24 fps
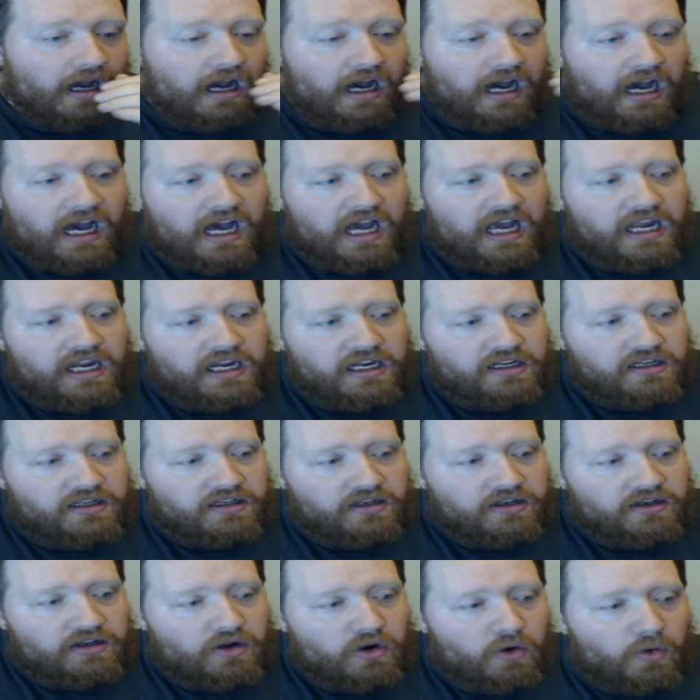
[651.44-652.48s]
I
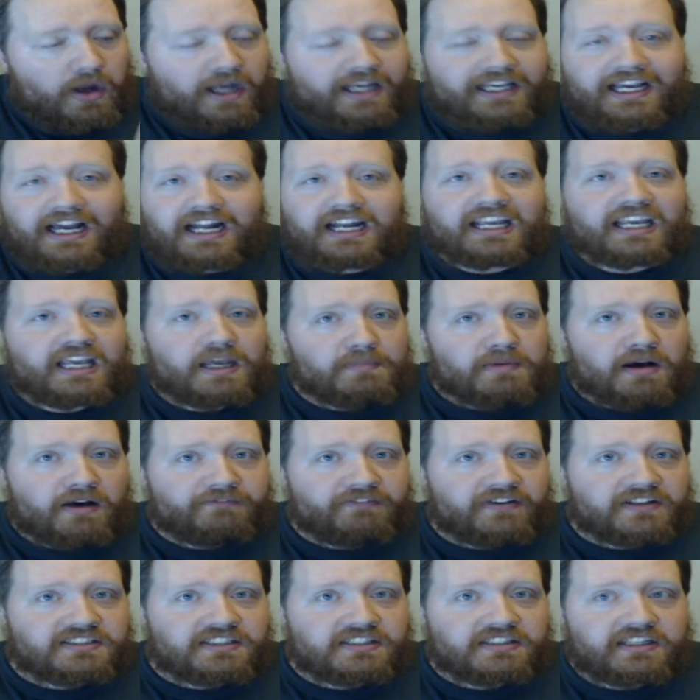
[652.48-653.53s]
know I kind of came
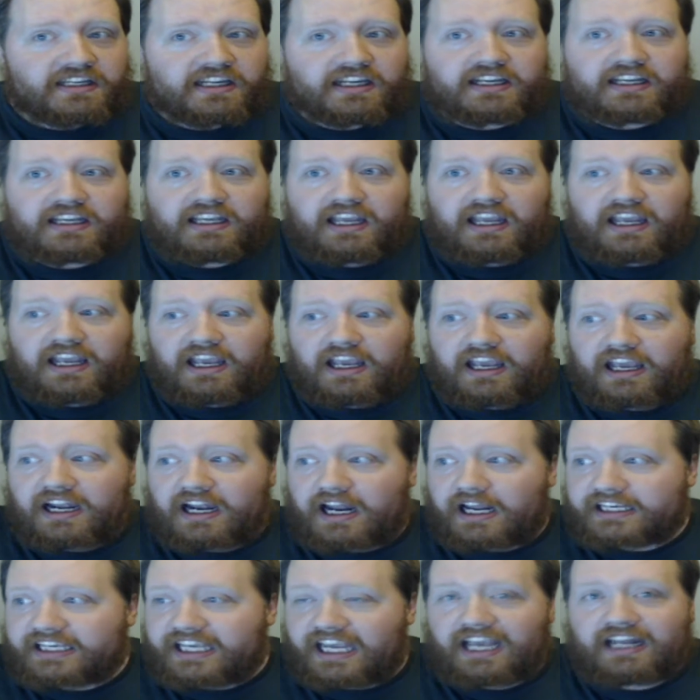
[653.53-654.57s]
off as a dick, and
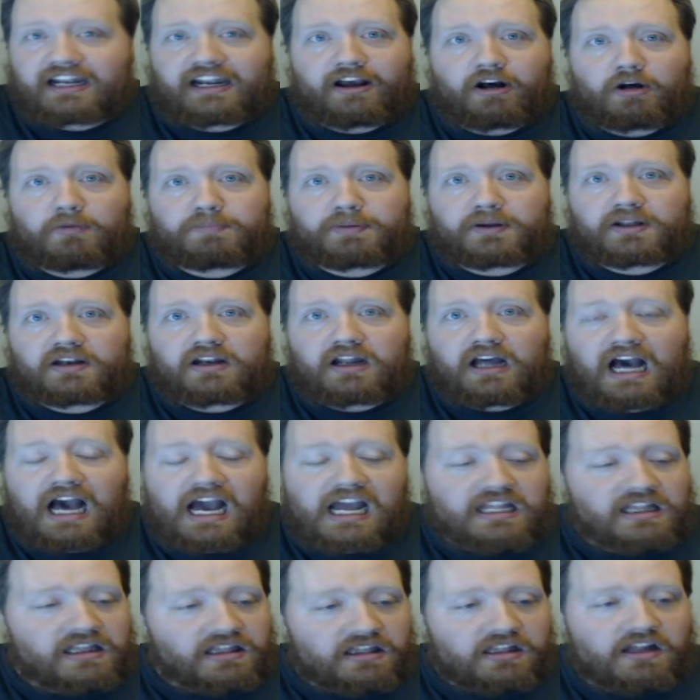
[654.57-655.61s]
I can't help it.
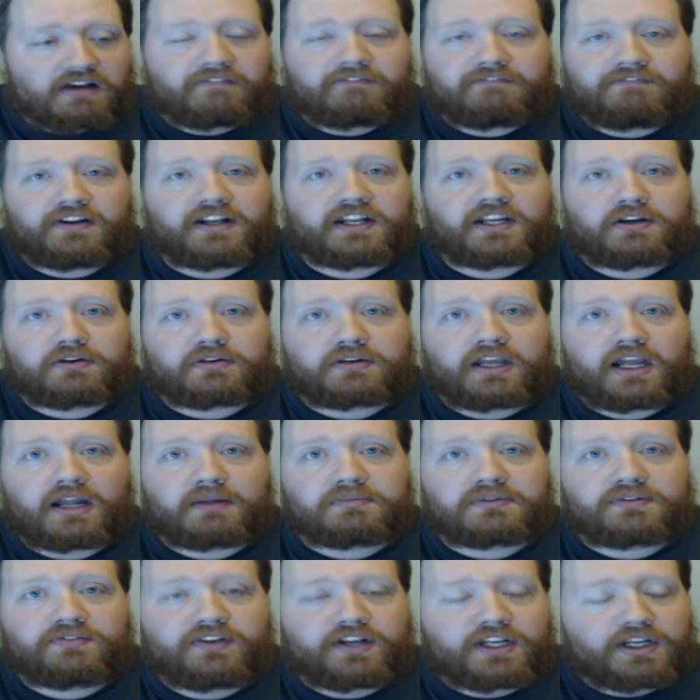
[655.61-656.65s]
I love video
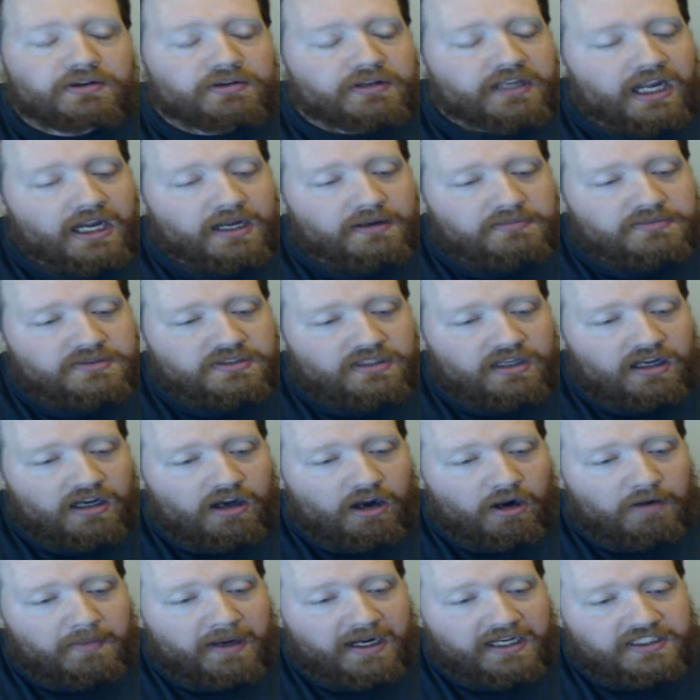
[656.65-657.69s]
games. Video games
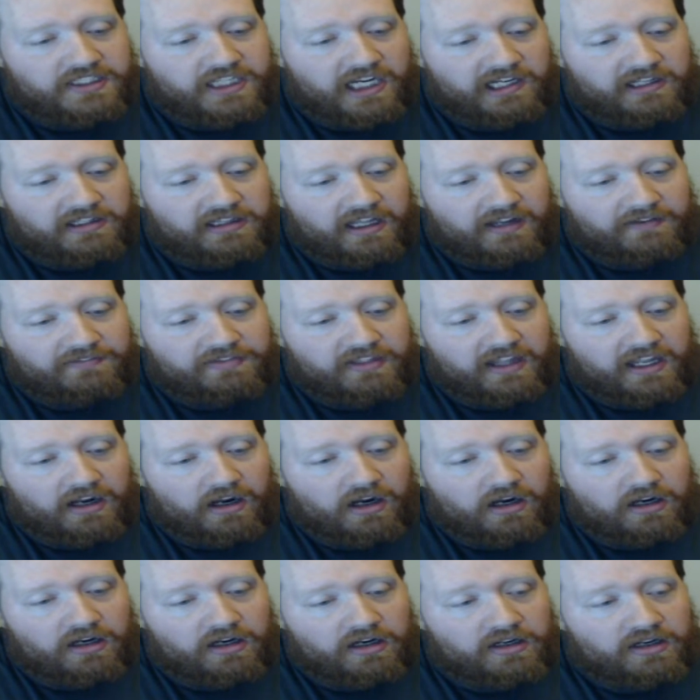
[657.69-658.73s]
are my entire life. They
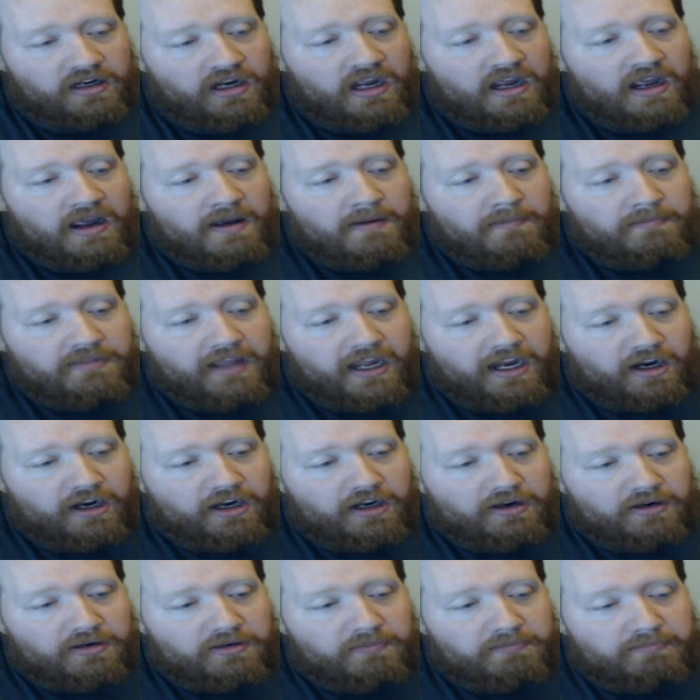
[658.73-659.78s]
are
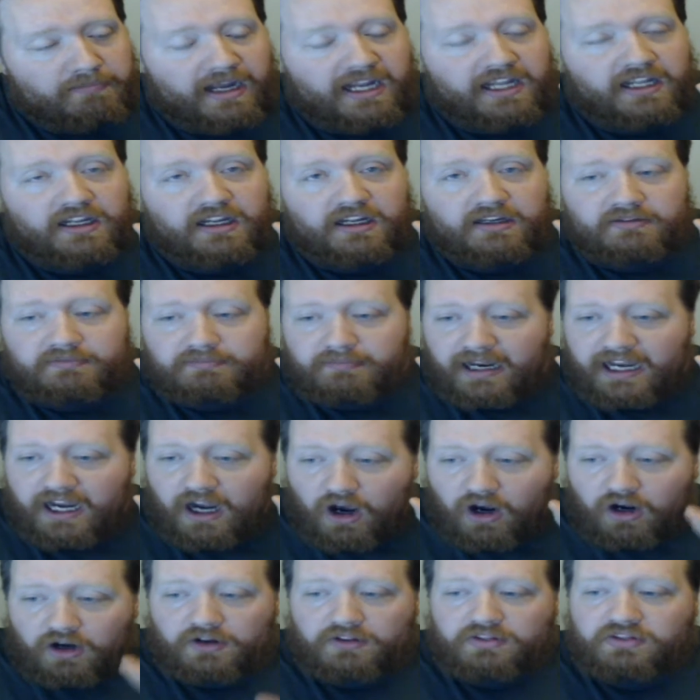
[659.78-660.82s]
my
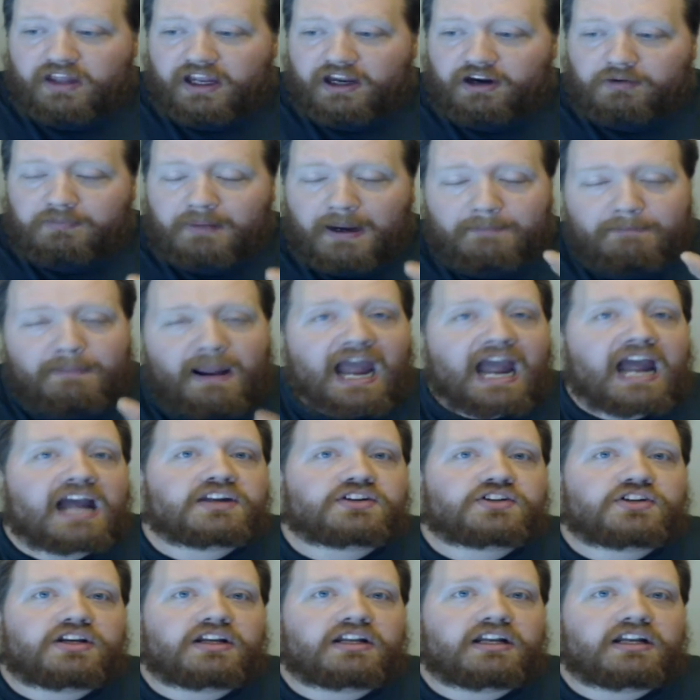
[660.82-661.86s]
art, they are my passion,